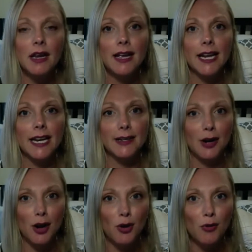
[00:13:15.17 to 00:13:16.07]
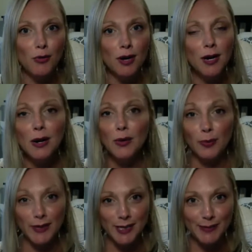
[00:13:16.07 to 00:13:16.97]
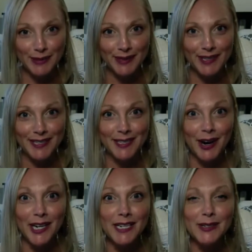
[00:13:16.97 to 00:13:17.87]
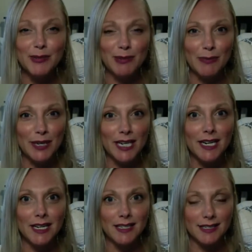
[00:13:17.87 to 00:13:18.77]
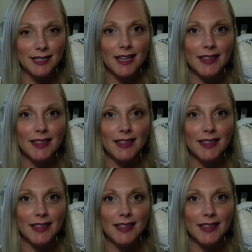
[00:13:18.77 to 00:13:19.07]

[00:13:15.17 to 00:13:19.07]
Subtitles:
And I know when Spirit is talking to me because